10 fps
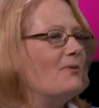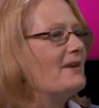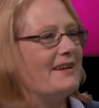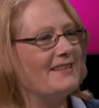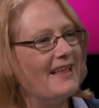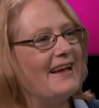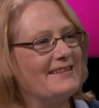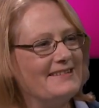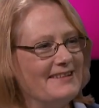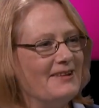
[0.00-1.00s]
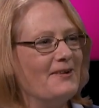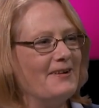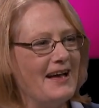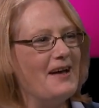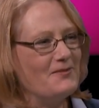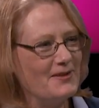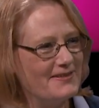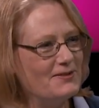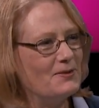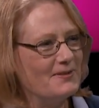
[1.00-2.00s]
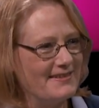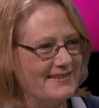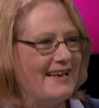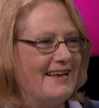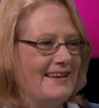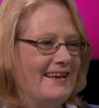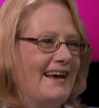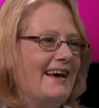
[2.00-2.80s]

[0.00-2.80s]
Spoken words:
what I'd like to hear every student say.